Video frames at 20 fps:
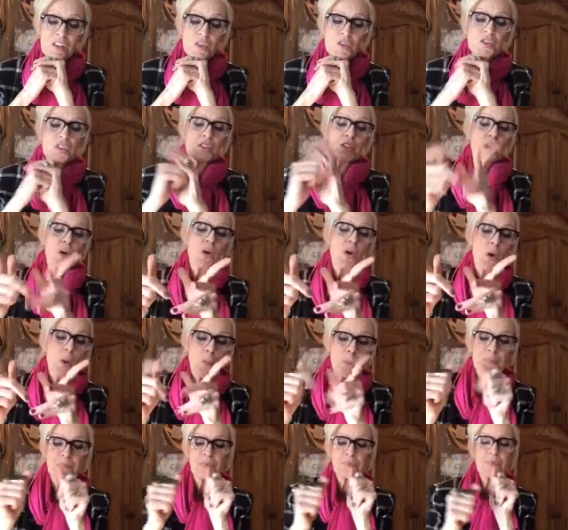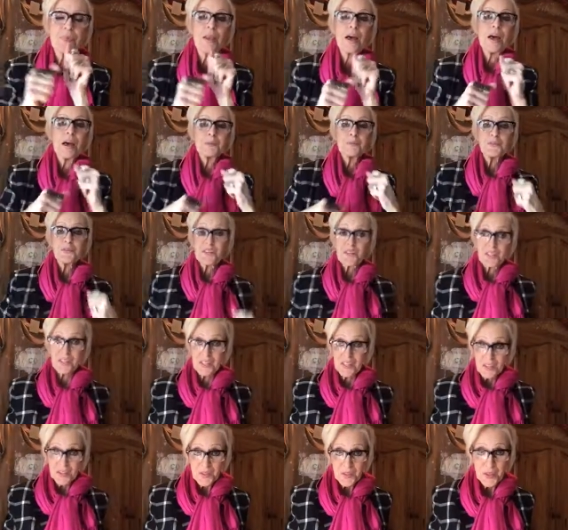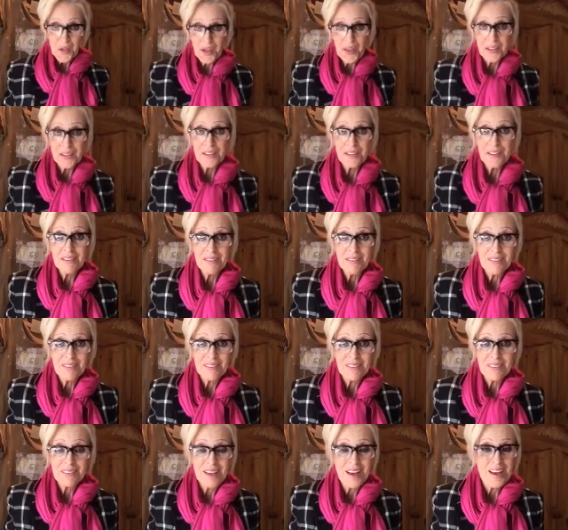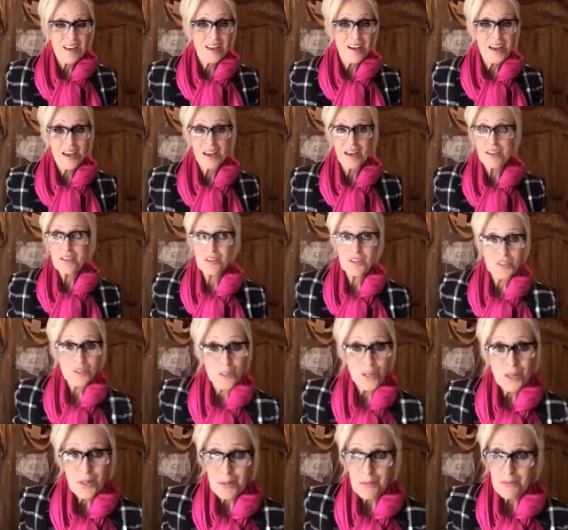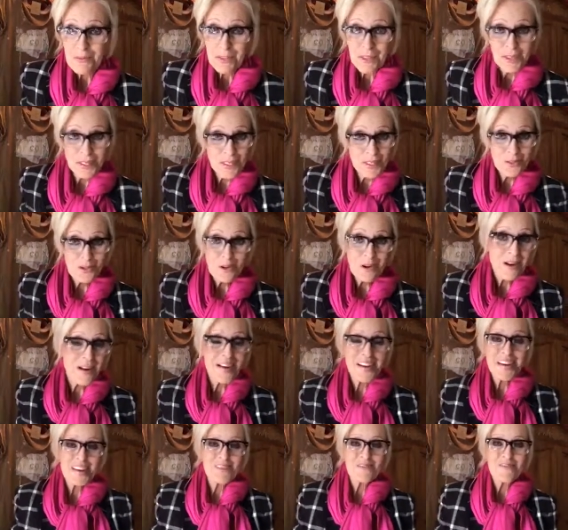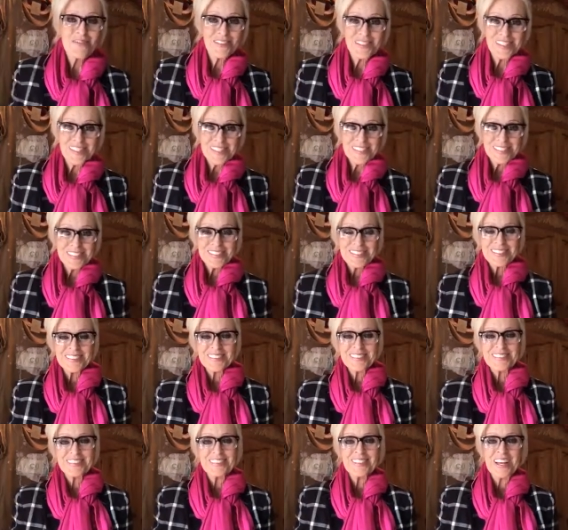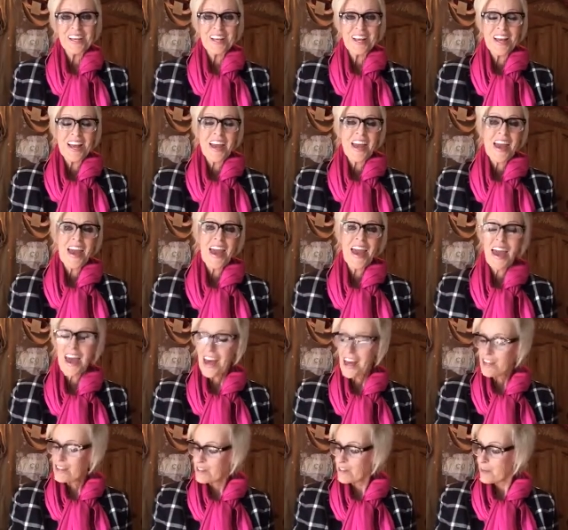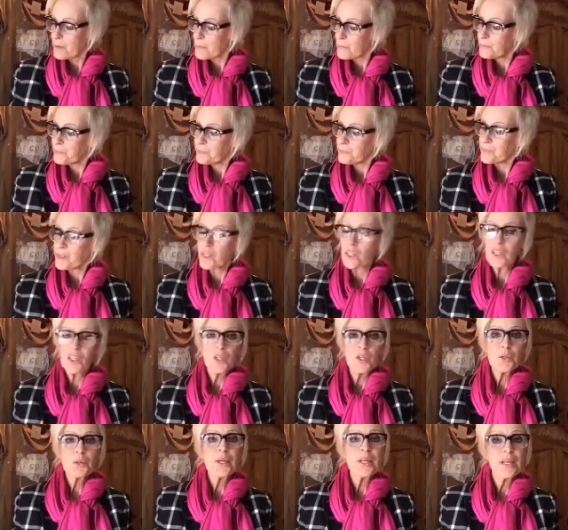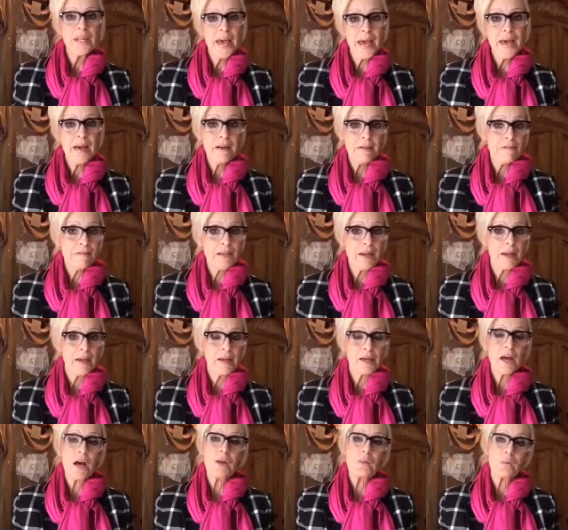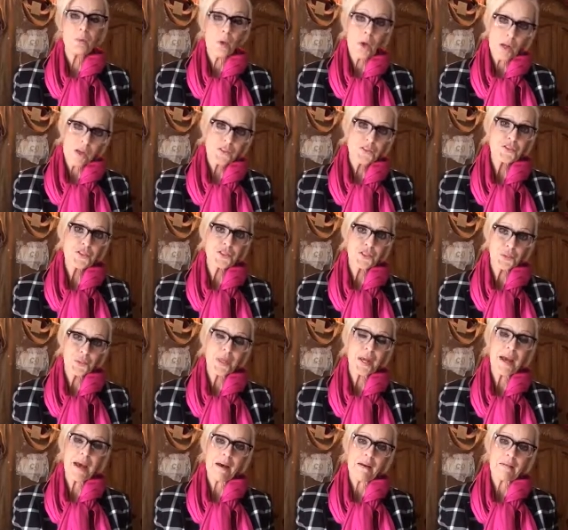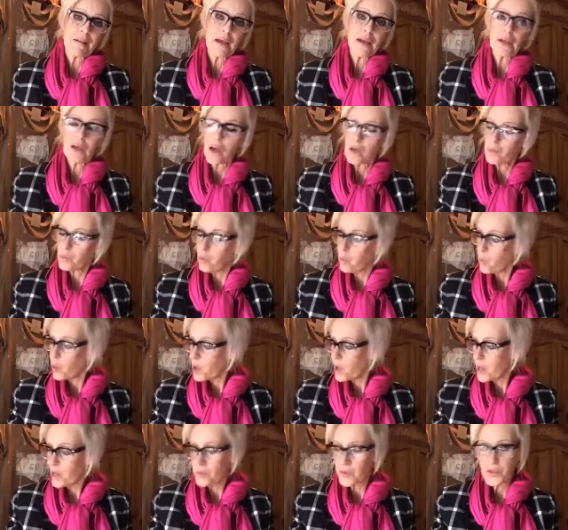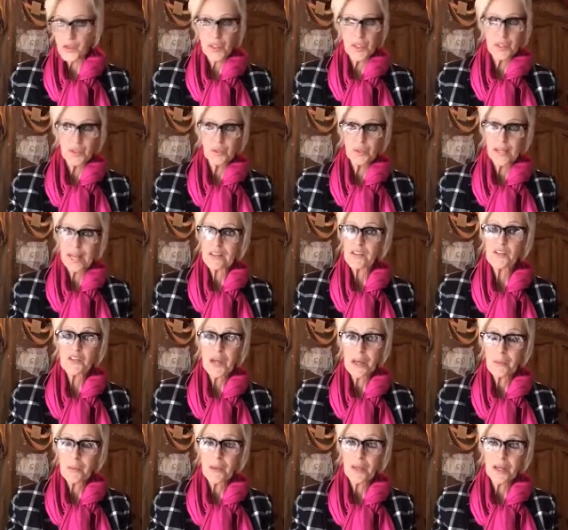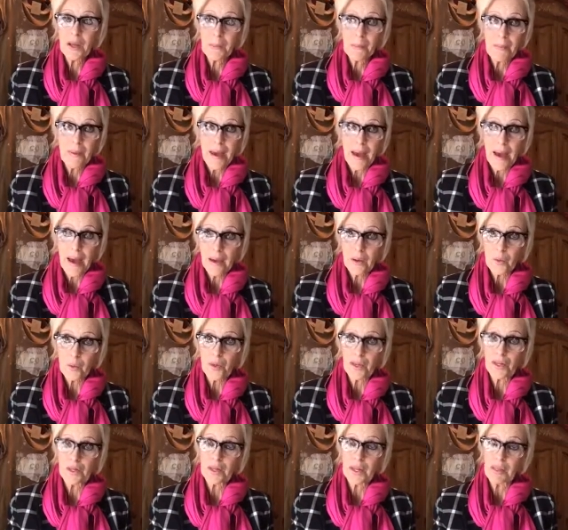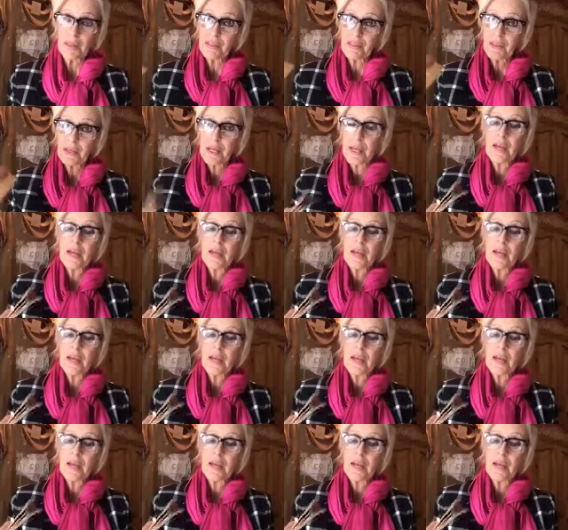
So I'm still excited. I still am feeling triumphant. And you can have that. God wants you to have that. God wants you. Next time we come back, we're going to, and